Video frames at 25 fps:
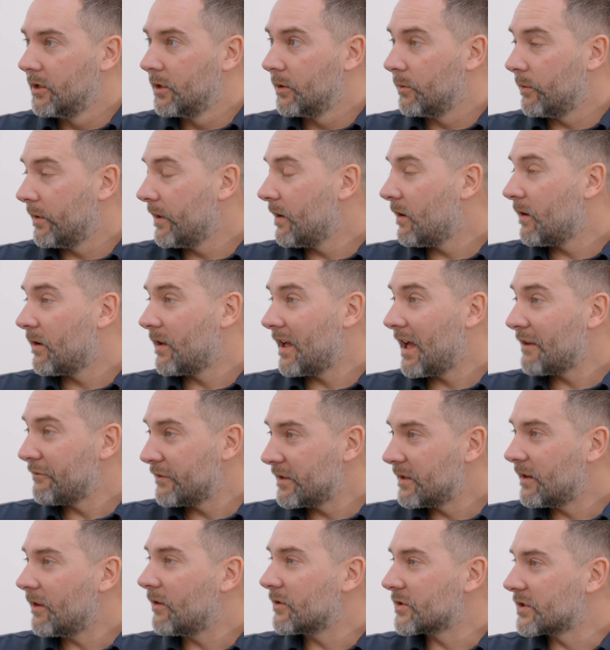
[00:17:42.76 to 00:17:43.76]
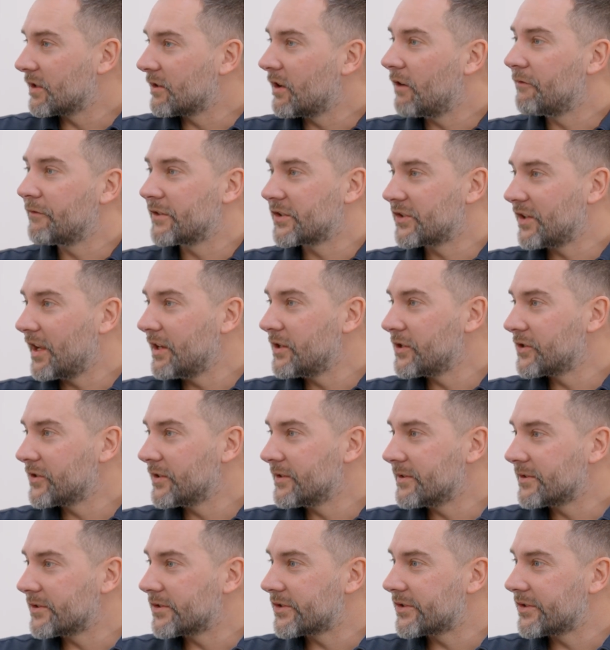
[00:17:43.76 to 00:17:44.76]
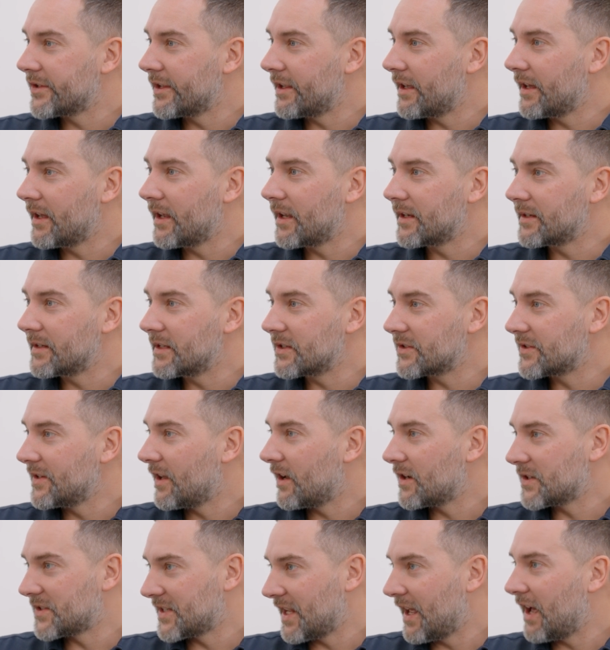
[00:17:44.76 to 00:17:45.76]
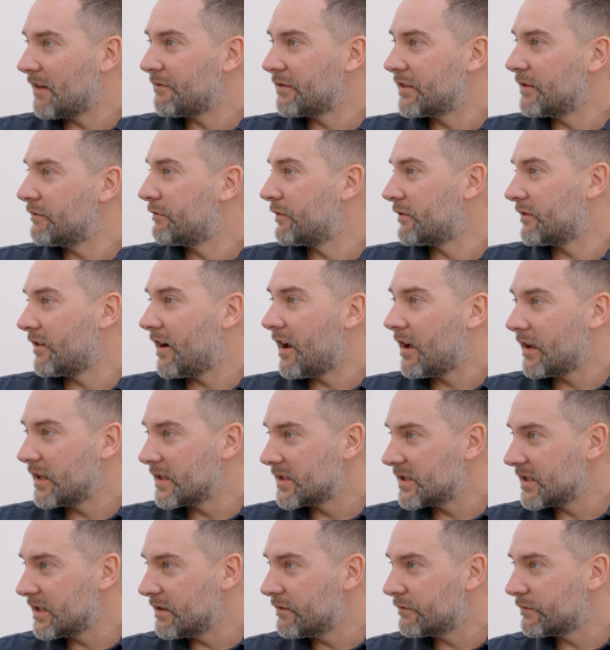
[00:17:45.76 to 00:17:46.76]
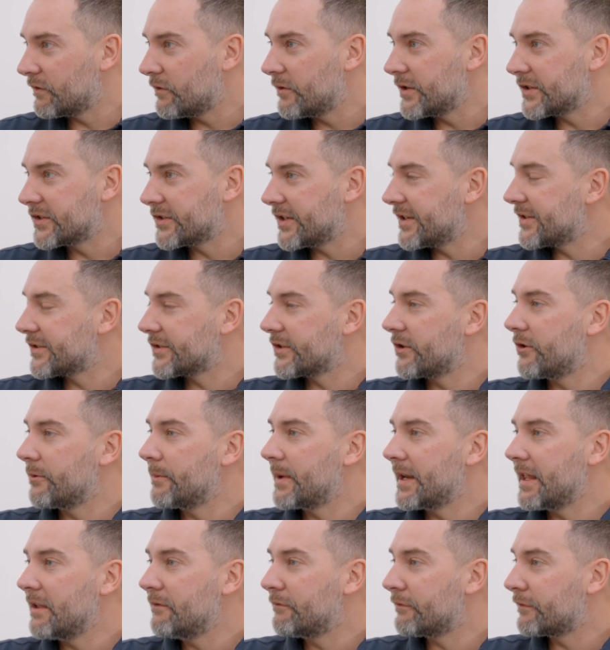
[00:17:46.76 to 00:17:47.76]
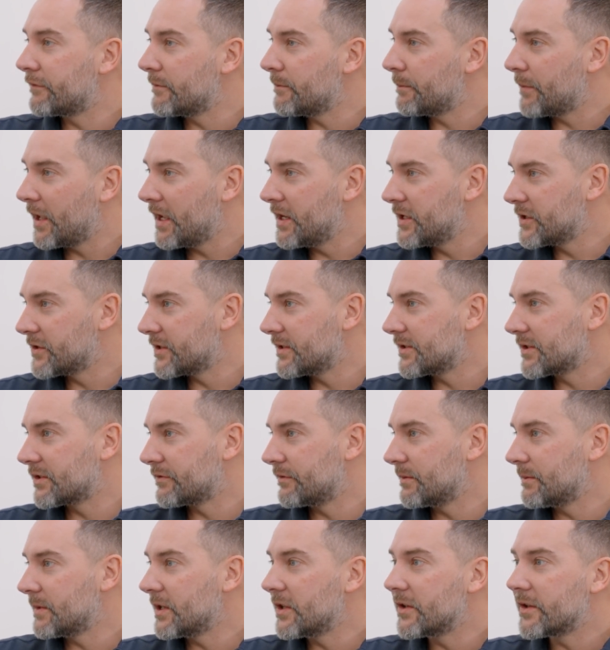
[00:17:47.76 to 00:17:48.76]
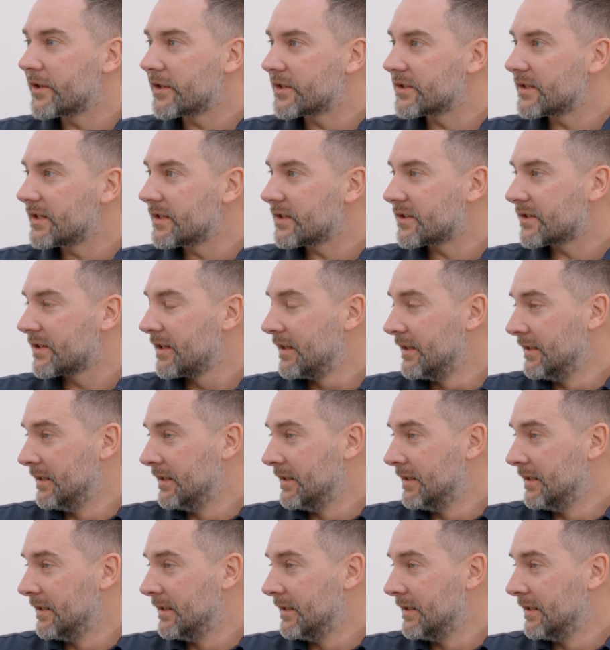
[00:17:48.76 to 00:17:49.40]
We are having lots of conversations, and it's nice to have the variety of voices coming in from patients, from nurses,